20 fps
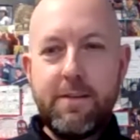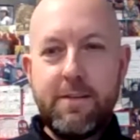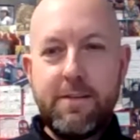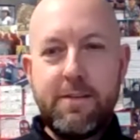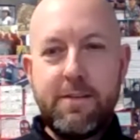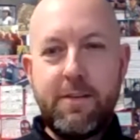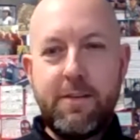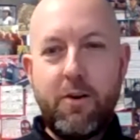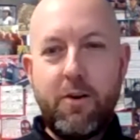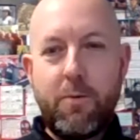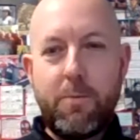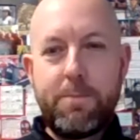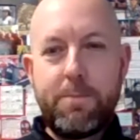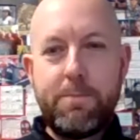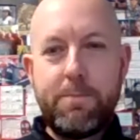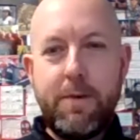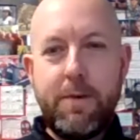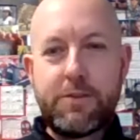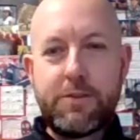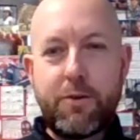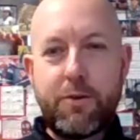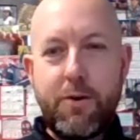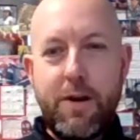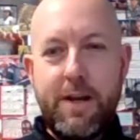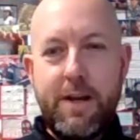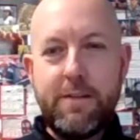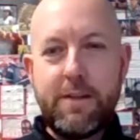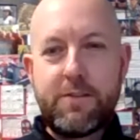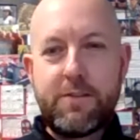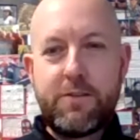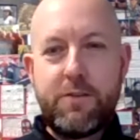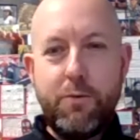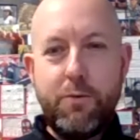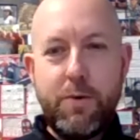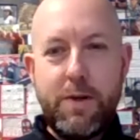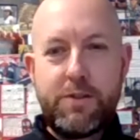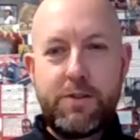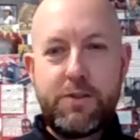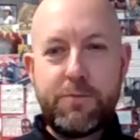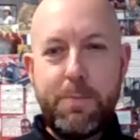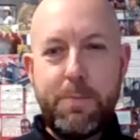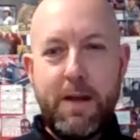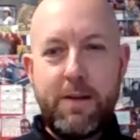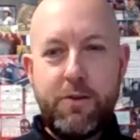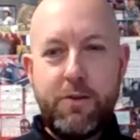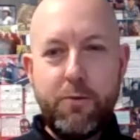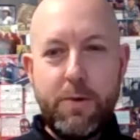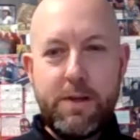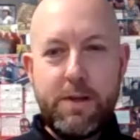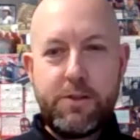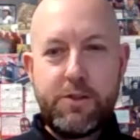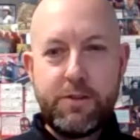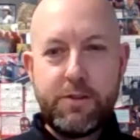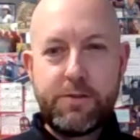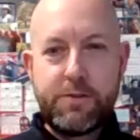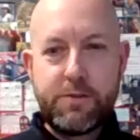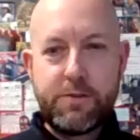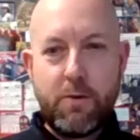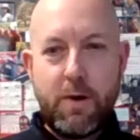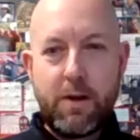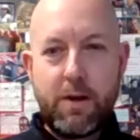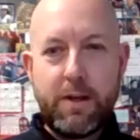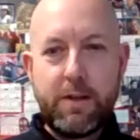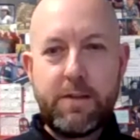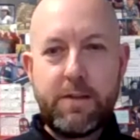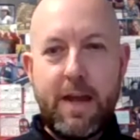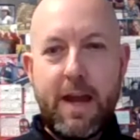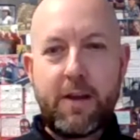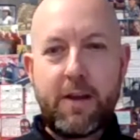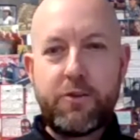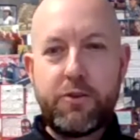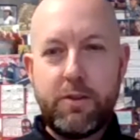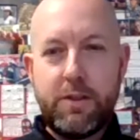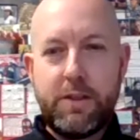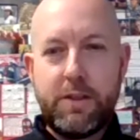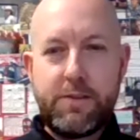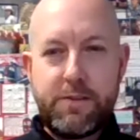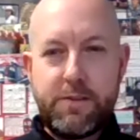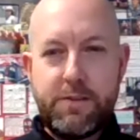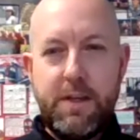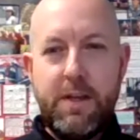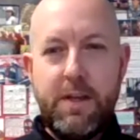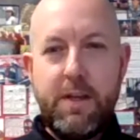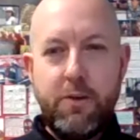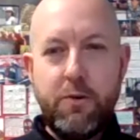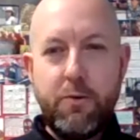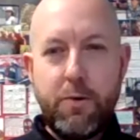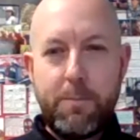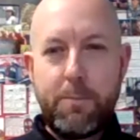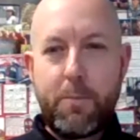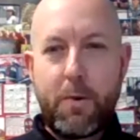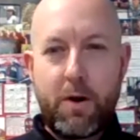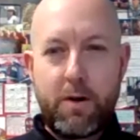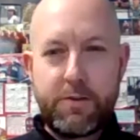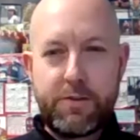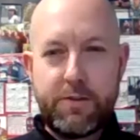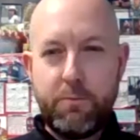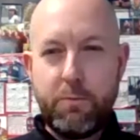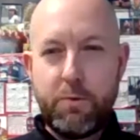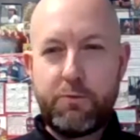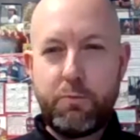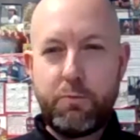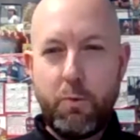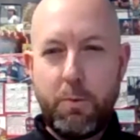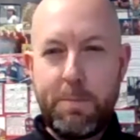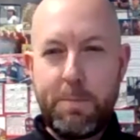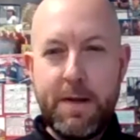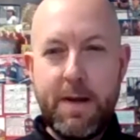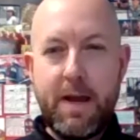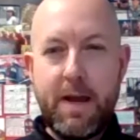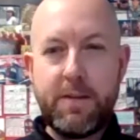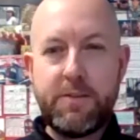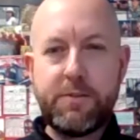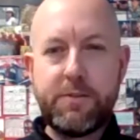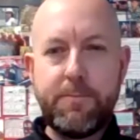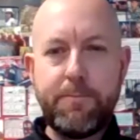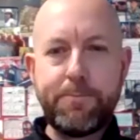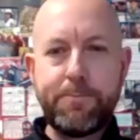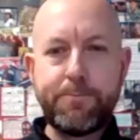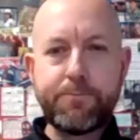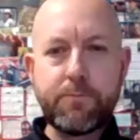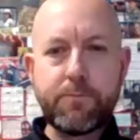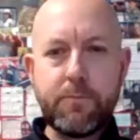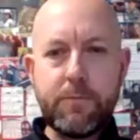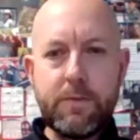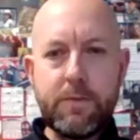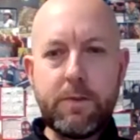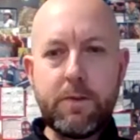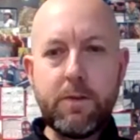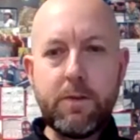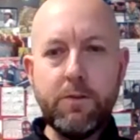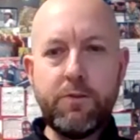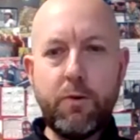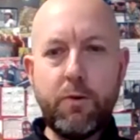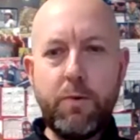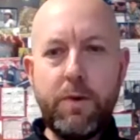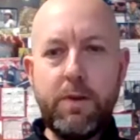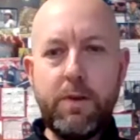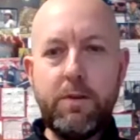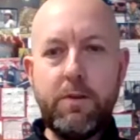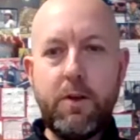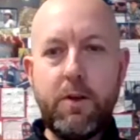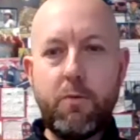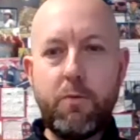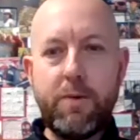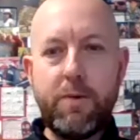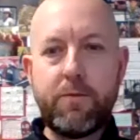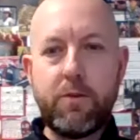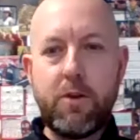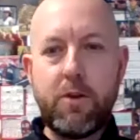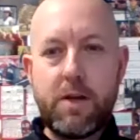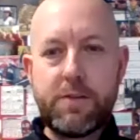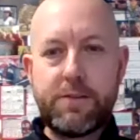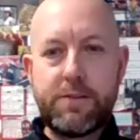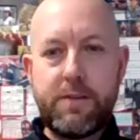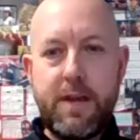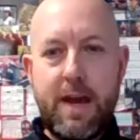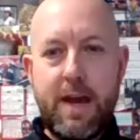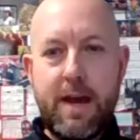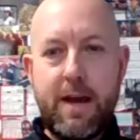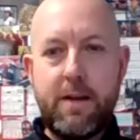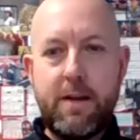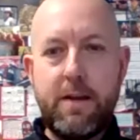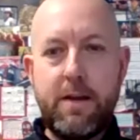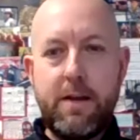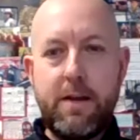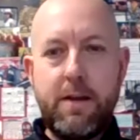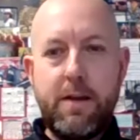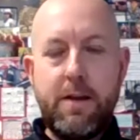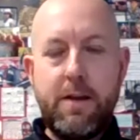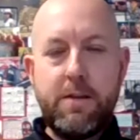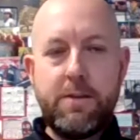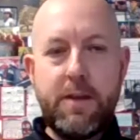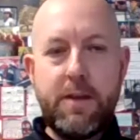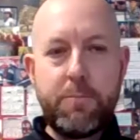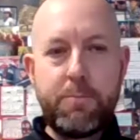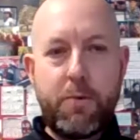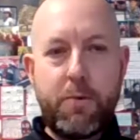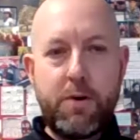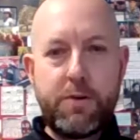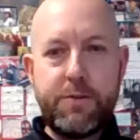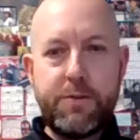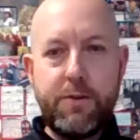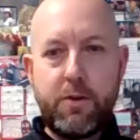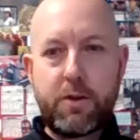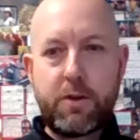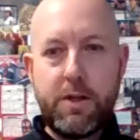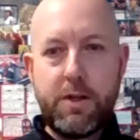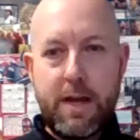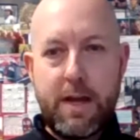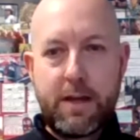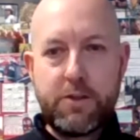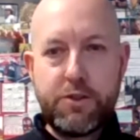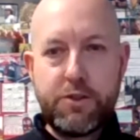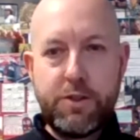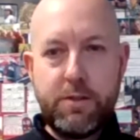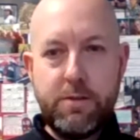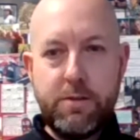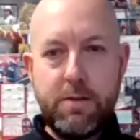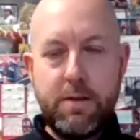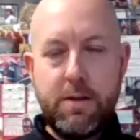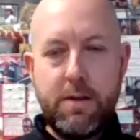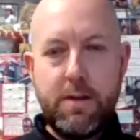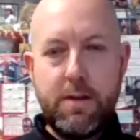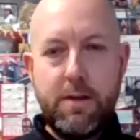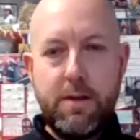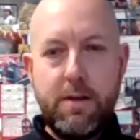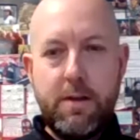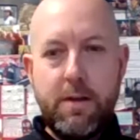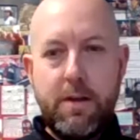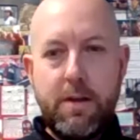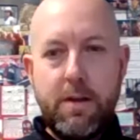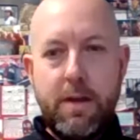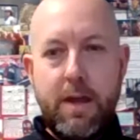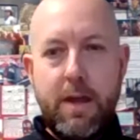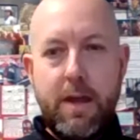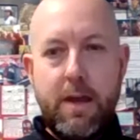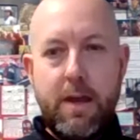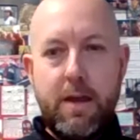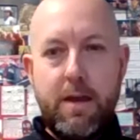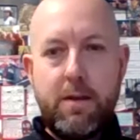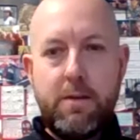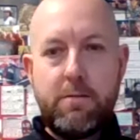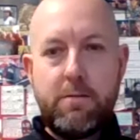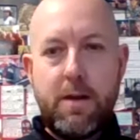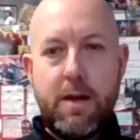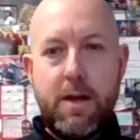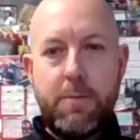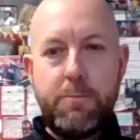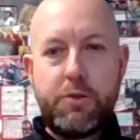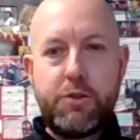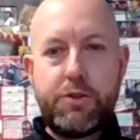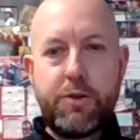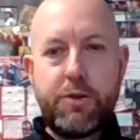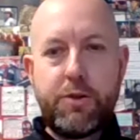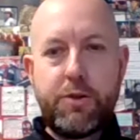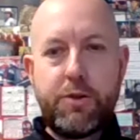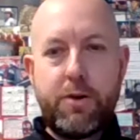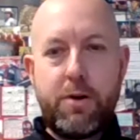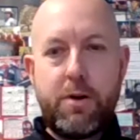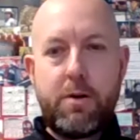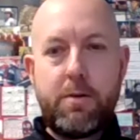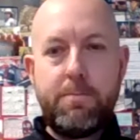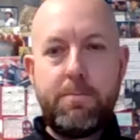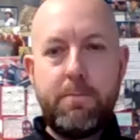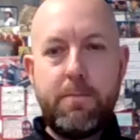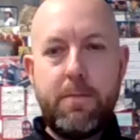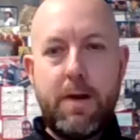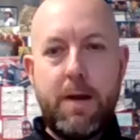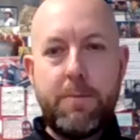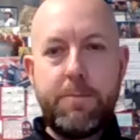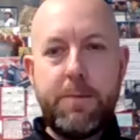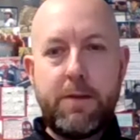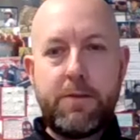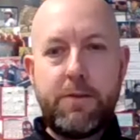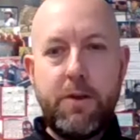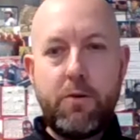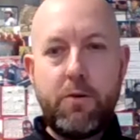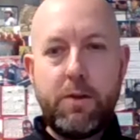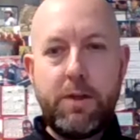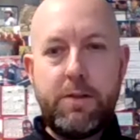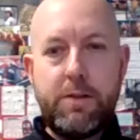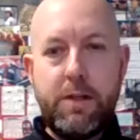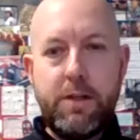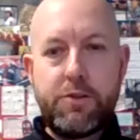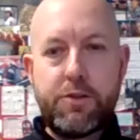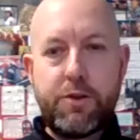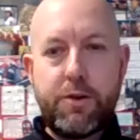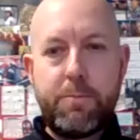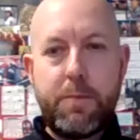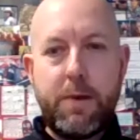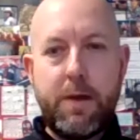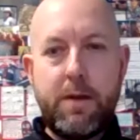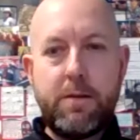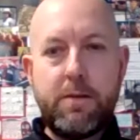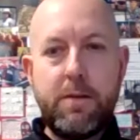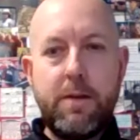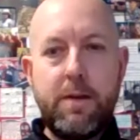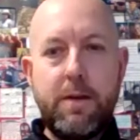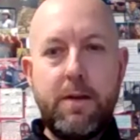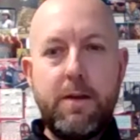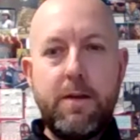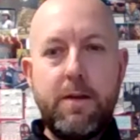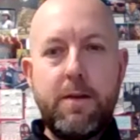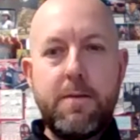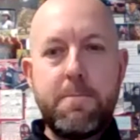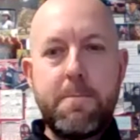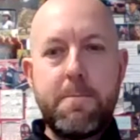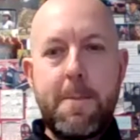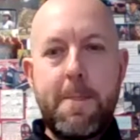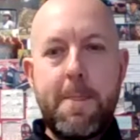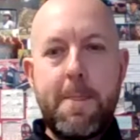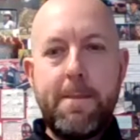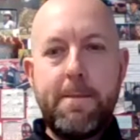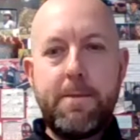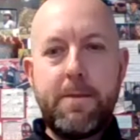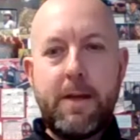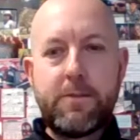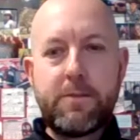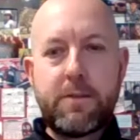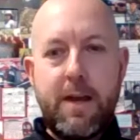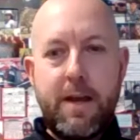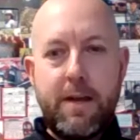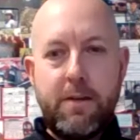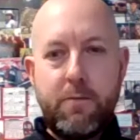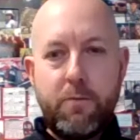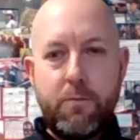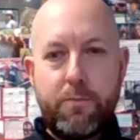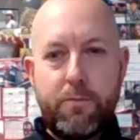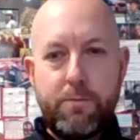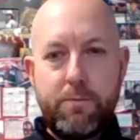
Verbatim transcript: you know, a screen that's two inches by two inches. So I'll get to actually see you in person, which will be nice. So we, you know, we've lost that that personal connection. And I'm sure I'm not the only teacher, but that's kind of